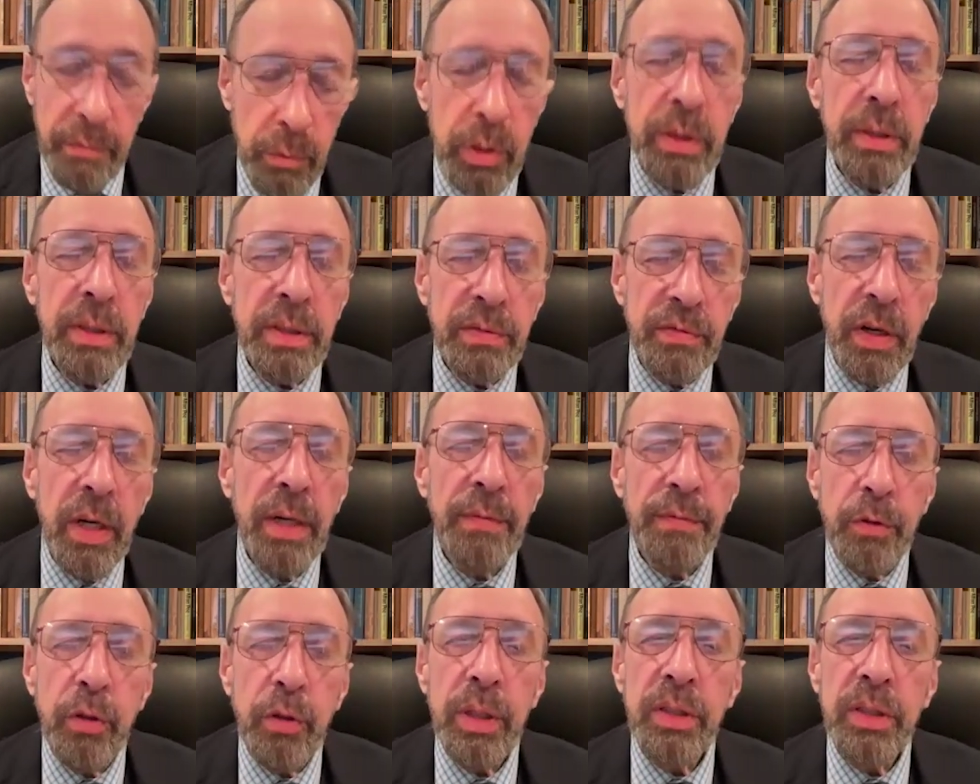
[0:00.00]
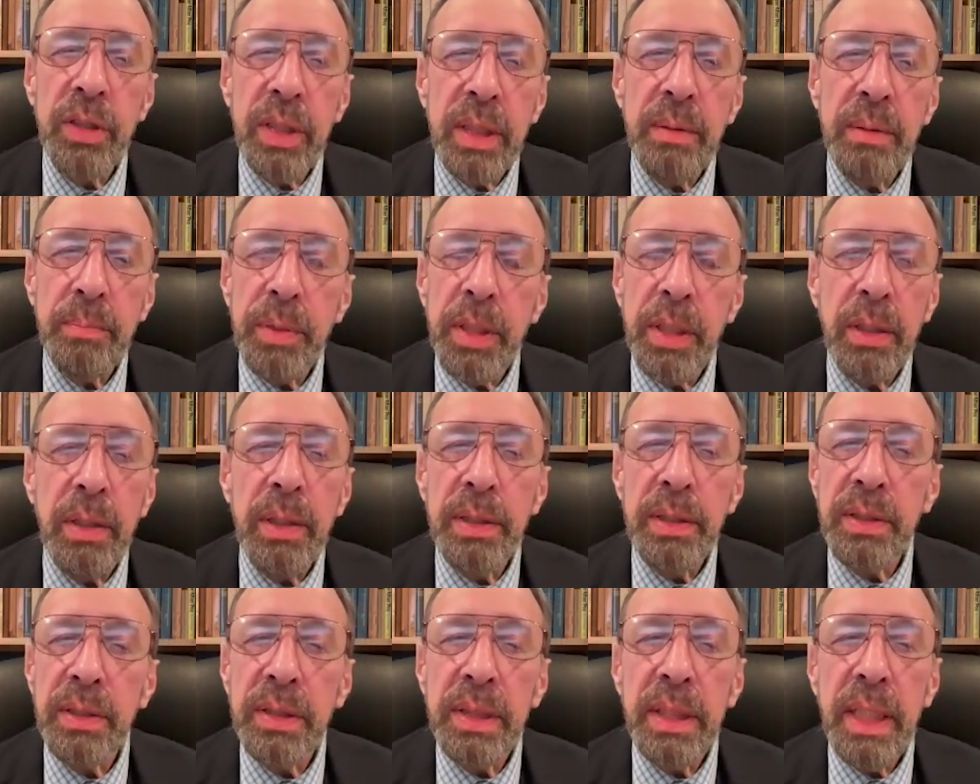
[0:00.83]
which is very fortunate
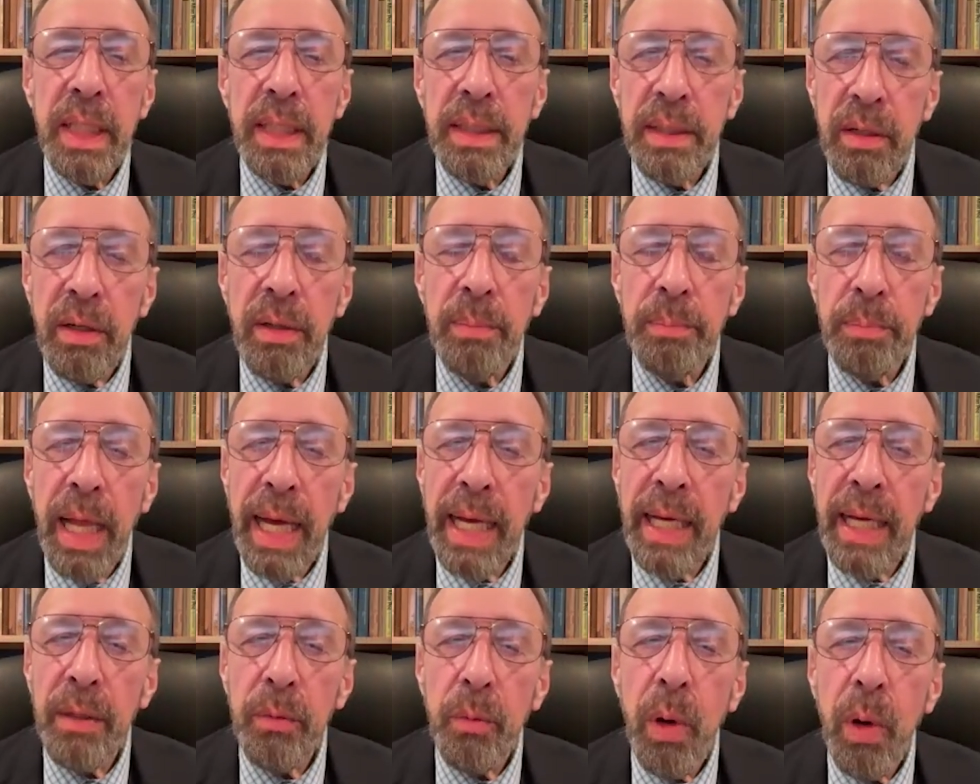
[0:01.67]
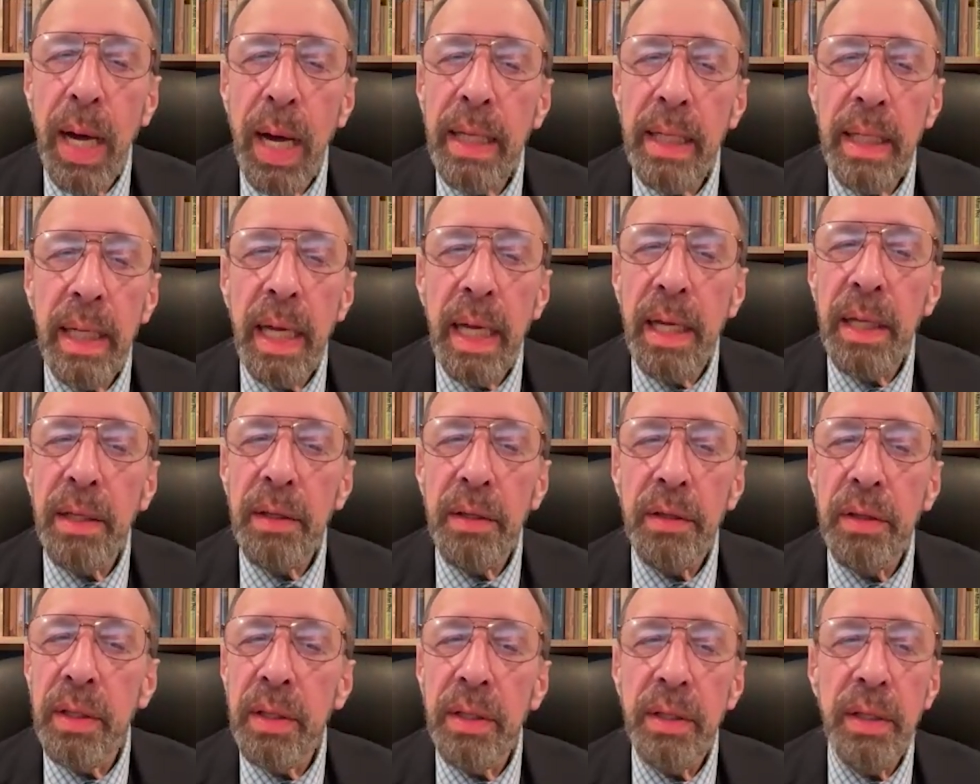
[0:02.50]
because they're in black and white
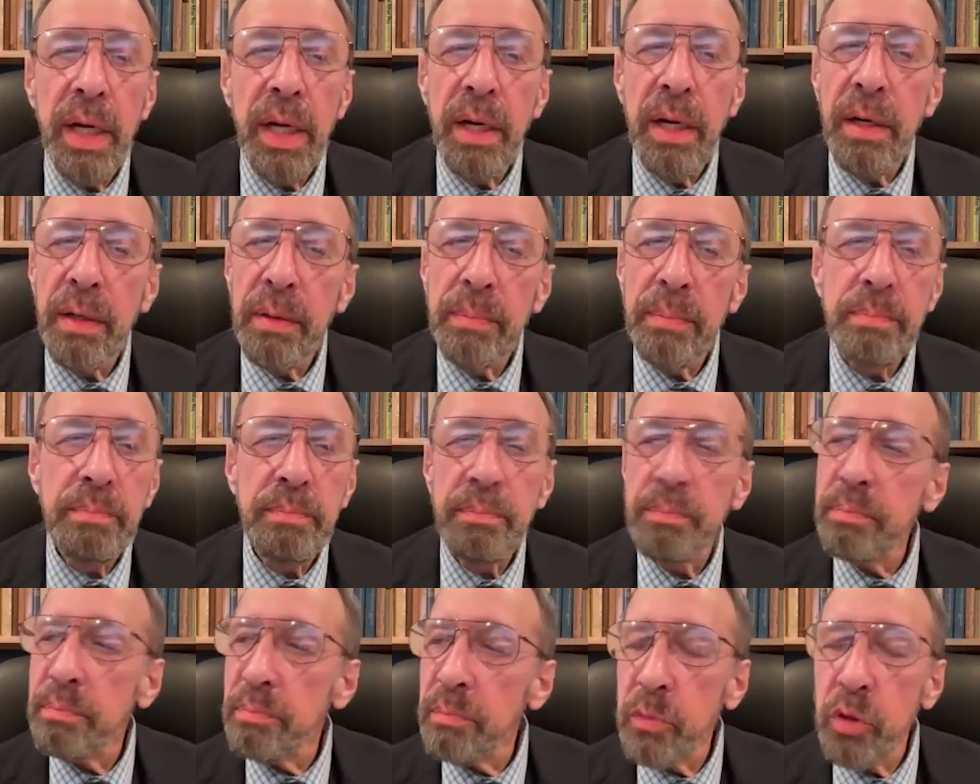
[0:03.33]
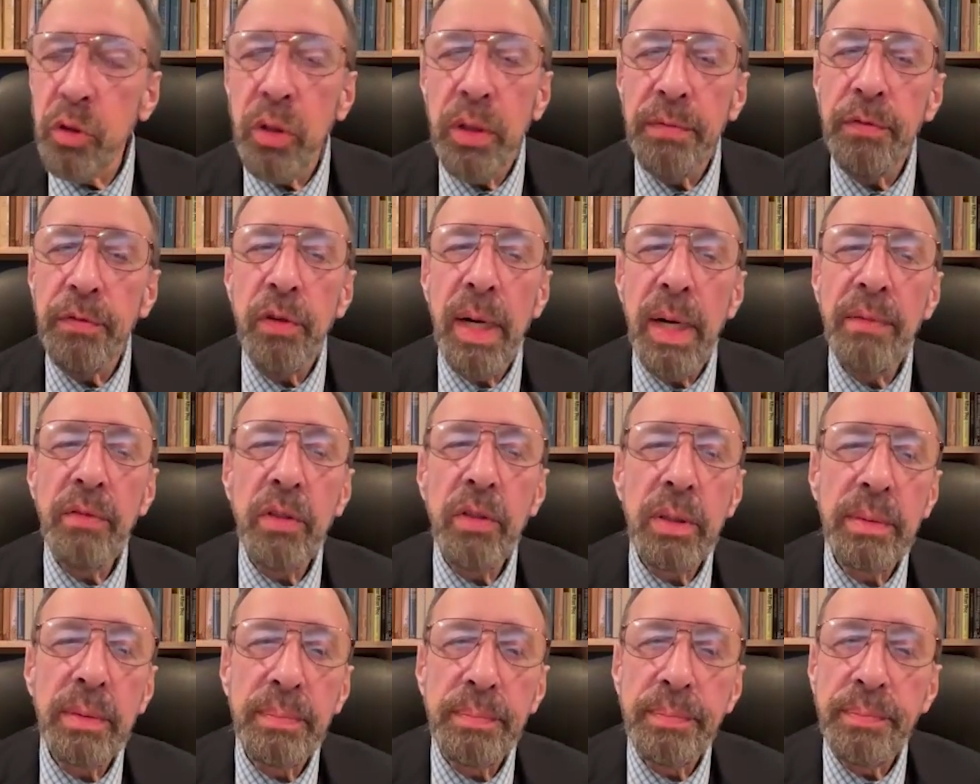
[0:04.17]
and they're good
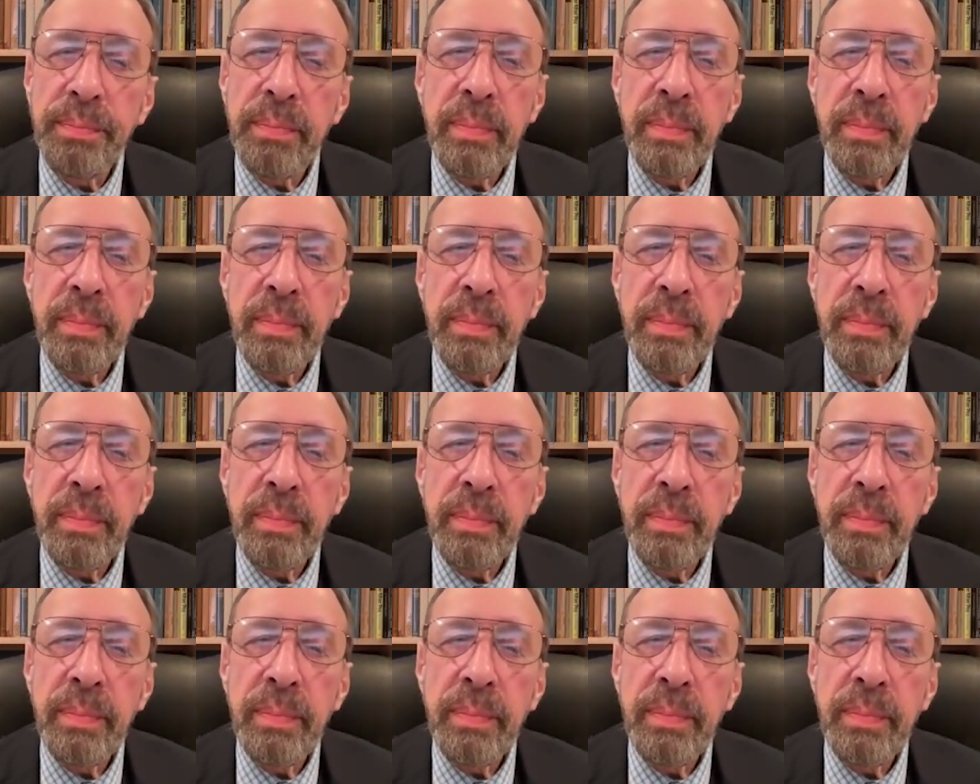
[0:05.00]
forever.